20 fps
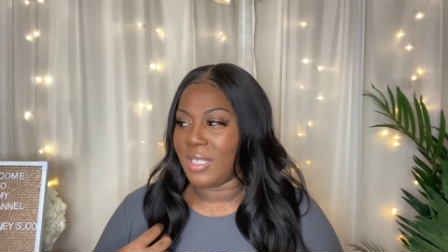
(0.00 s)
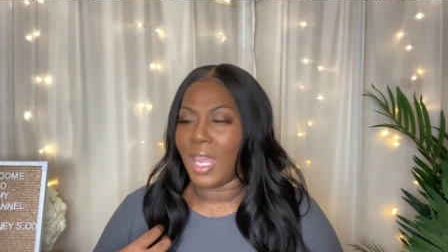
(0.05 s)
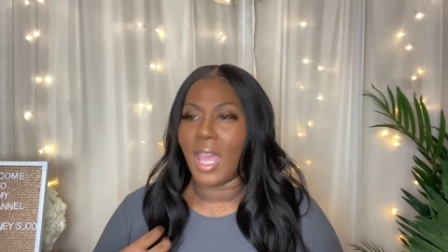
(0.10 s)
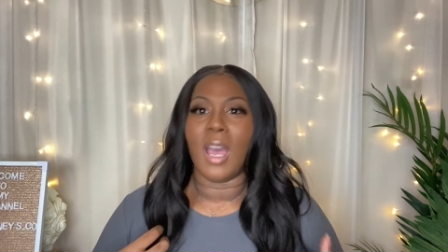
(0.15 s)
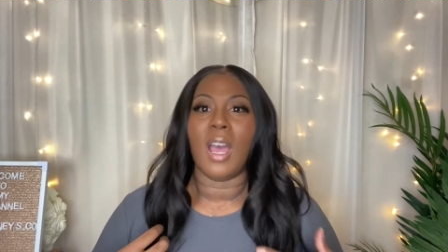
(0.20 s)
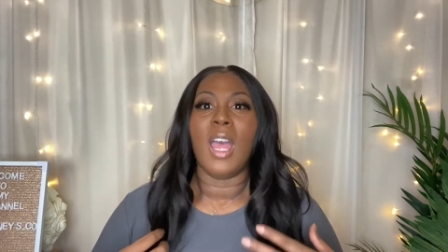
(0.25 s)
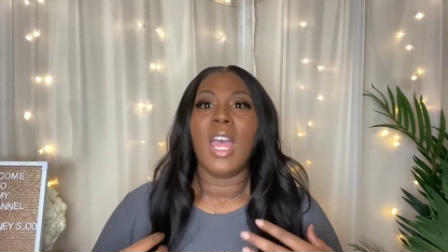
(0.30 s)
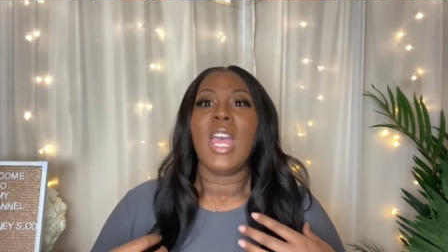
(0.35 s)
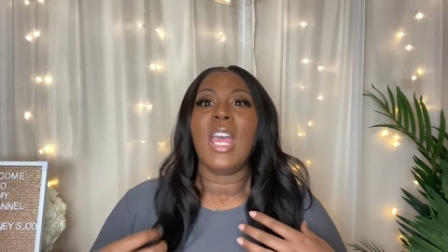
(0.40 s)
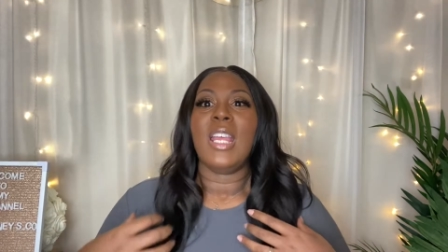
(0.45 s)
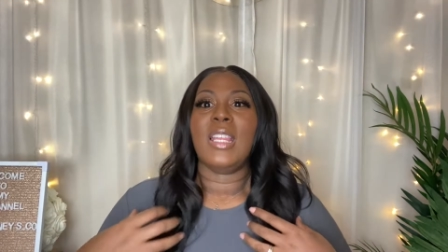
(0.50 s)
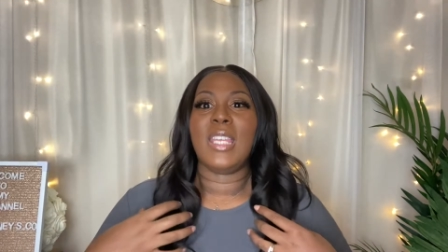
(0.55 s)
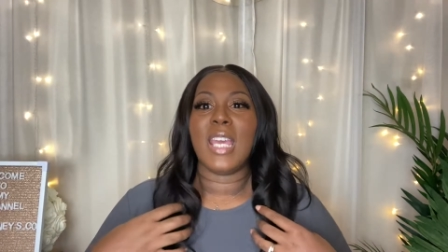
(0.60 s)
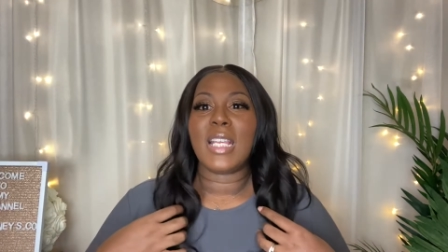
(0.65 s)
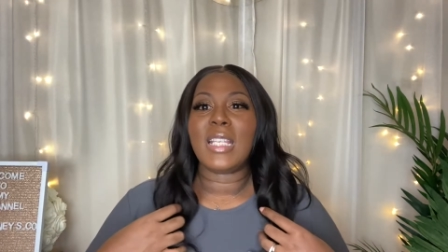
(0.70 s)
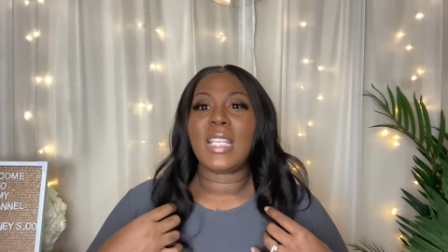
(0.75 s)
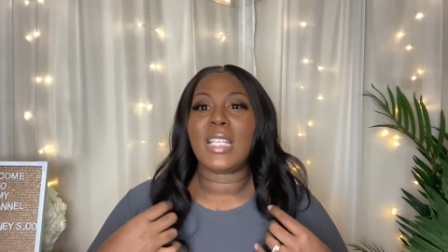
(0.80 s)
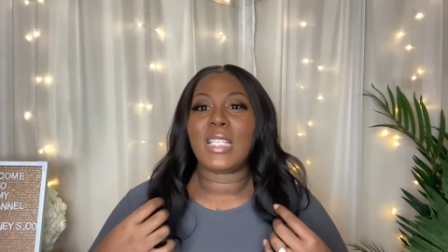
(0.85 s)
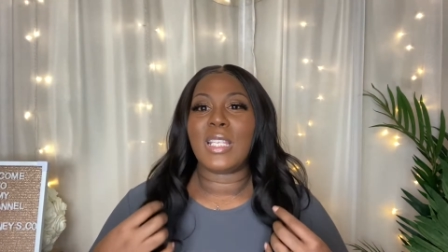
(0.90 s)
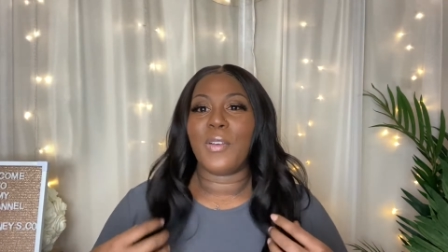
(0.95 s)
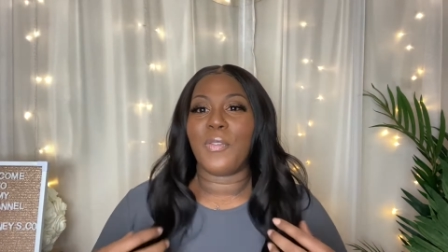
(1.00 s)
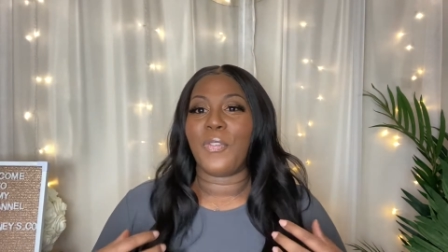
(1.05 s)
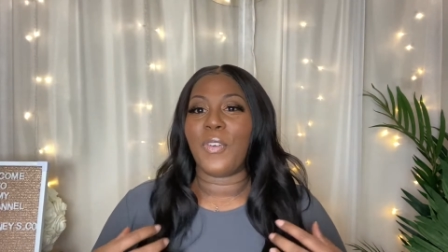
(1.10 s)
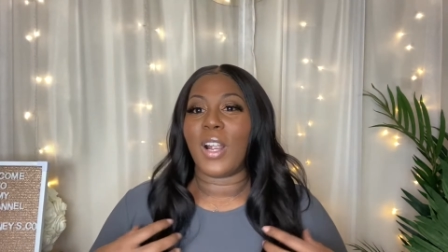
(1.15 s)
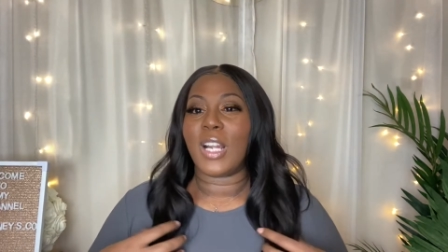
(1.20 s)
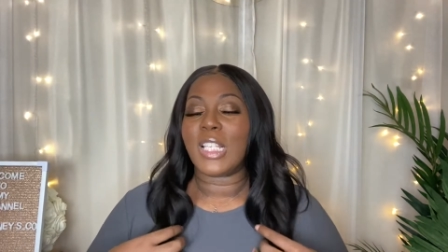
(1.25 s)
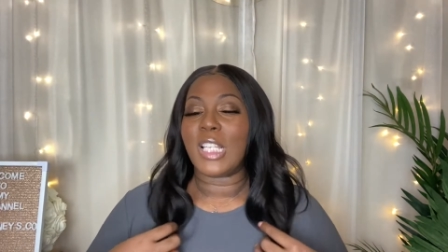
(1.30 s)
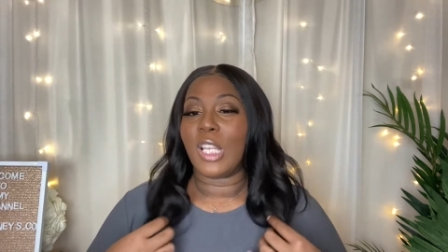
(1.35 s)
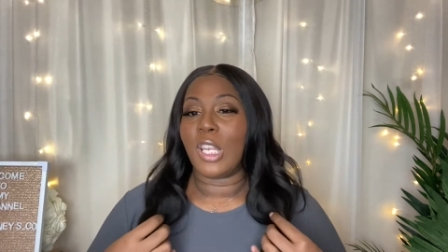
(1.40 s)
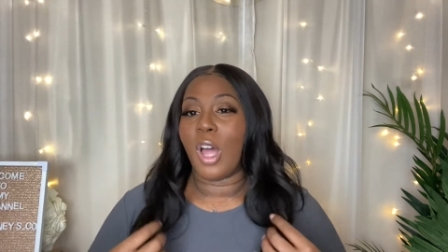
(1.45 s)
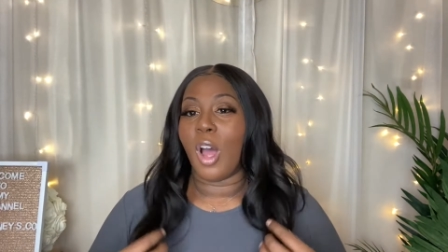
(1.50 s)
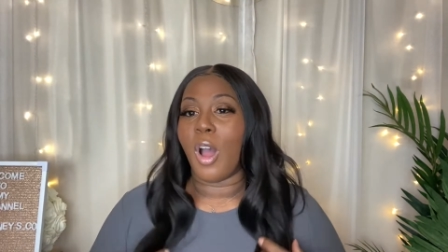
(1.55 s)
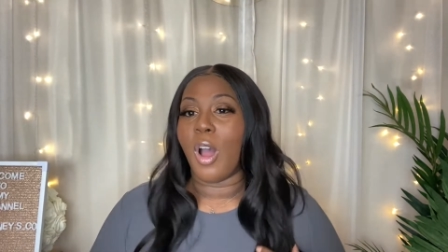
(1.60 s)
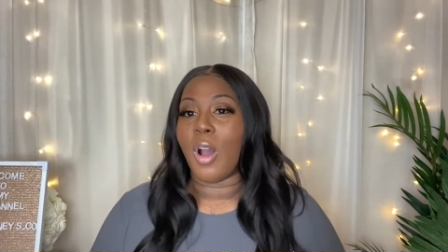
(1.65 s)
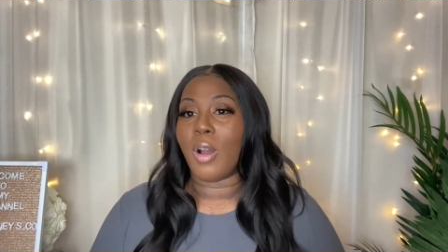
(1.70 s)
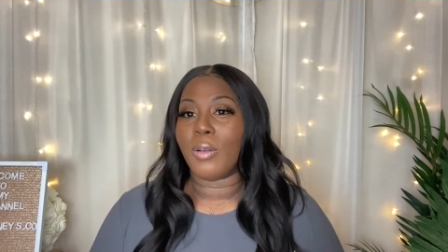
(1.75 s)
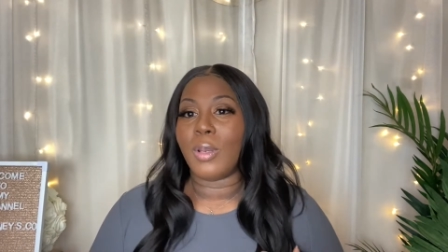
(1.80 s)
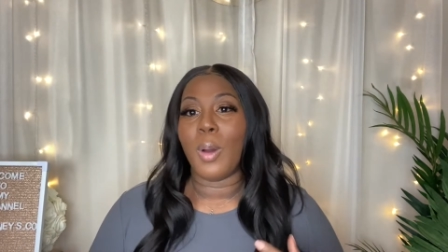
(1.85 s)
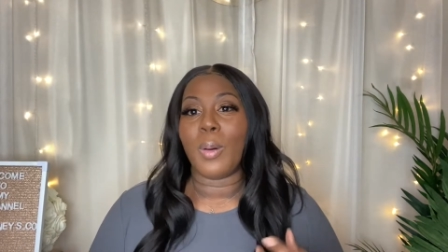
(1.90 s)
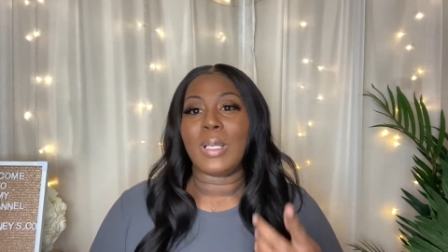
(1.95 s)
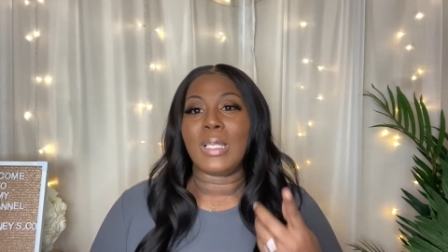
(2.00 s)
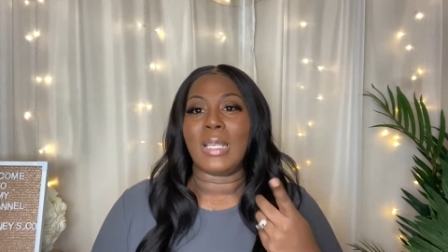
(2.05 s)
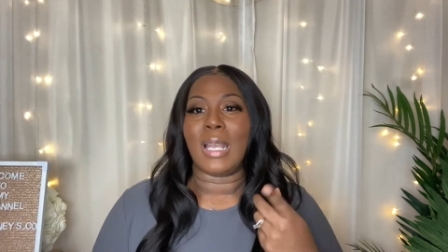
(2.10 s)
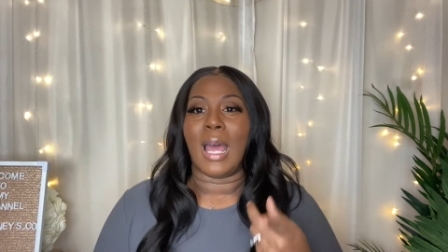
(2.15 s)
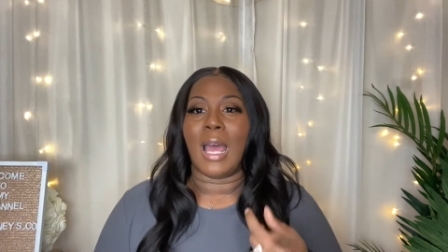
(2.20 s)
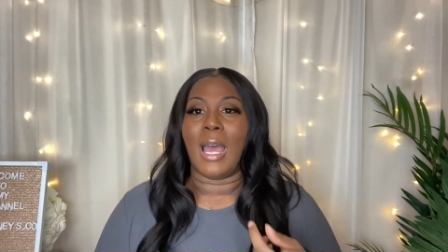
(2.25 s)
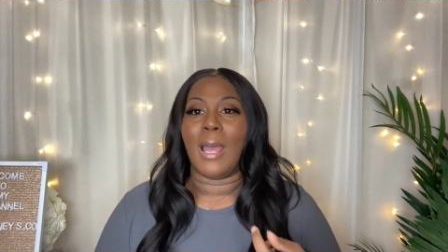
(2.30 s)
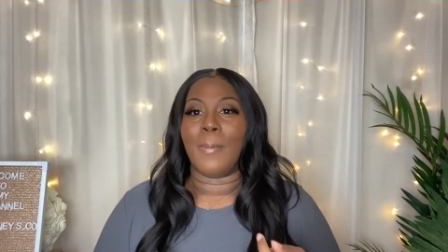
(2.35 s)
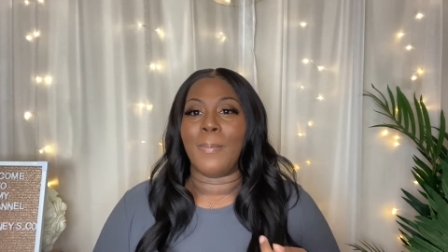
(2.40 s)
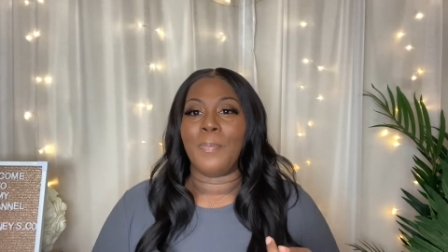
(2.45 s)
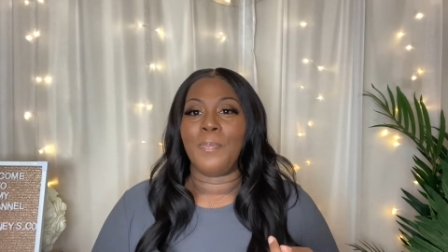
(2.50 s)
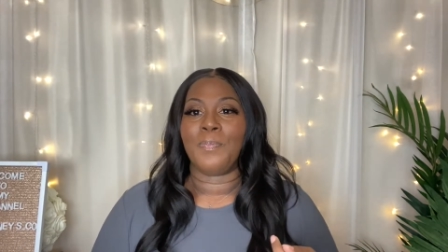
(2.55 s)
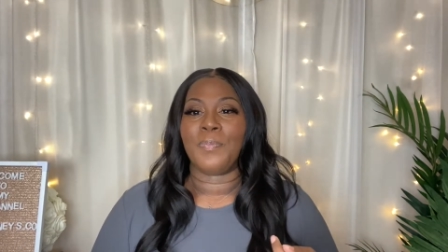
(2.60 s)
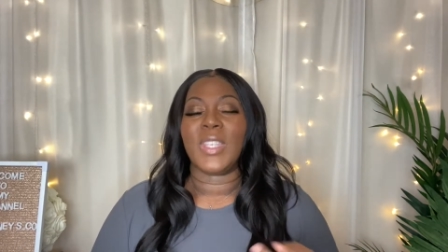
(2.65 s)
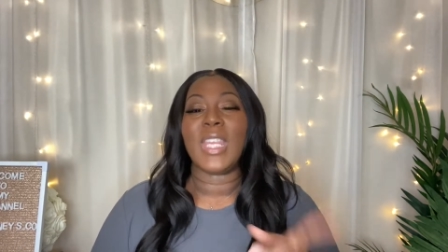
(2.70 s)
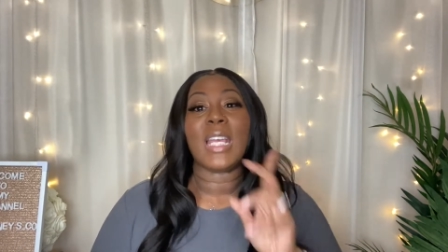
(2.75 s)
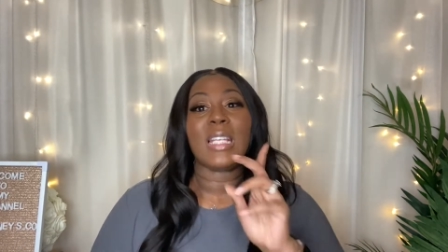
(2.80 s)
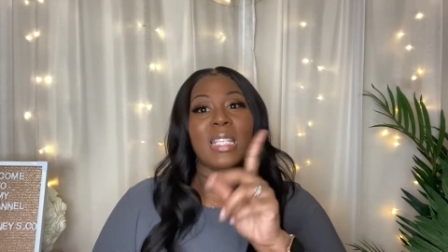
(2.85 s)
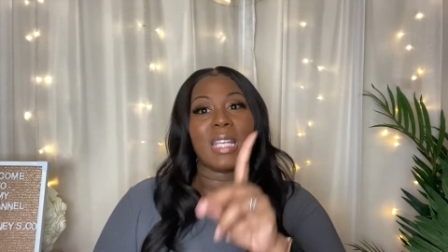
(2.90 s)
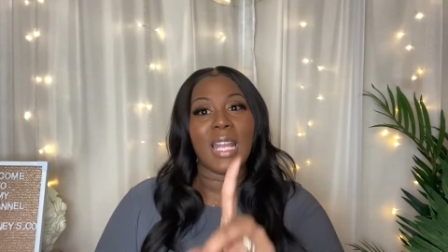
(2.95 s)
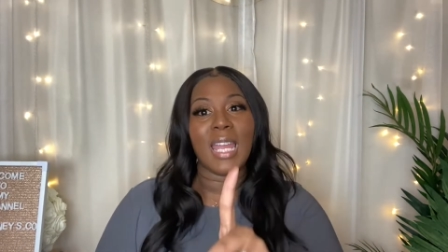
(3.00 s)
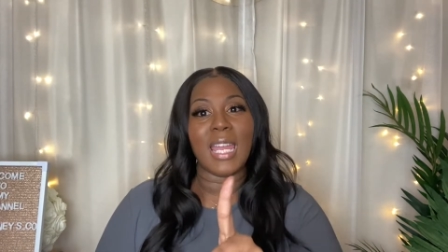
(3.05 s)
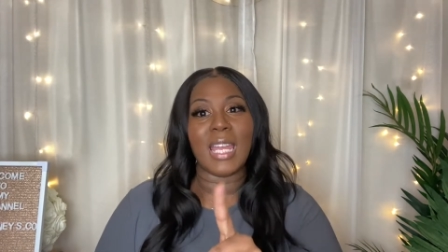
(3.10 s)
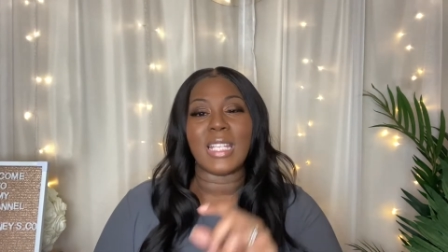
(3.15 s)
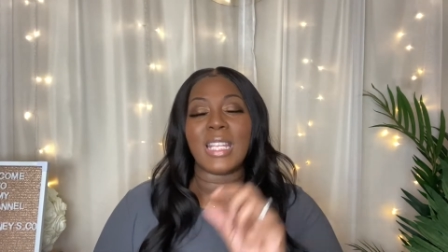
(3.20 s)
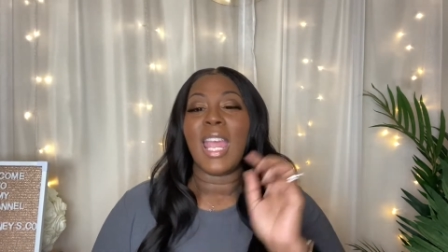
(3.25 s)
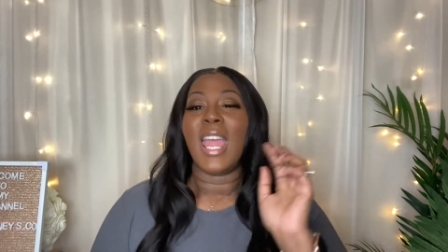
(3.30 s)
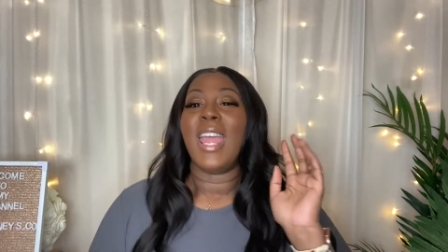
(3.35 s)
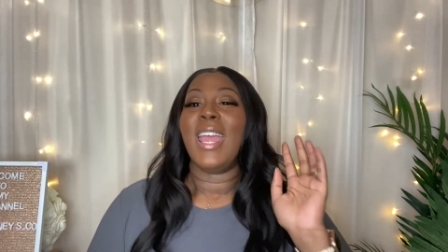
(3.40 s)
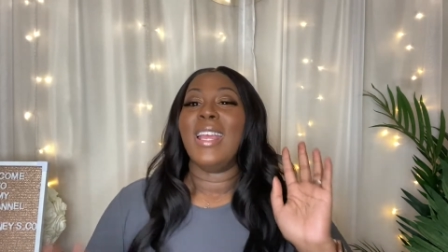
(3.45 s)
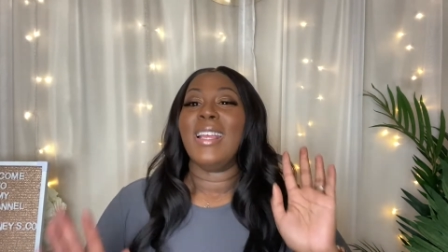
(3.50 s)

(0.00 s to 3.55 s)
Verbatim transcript: Yeah, this is the first long, no it's not. Yes, it is.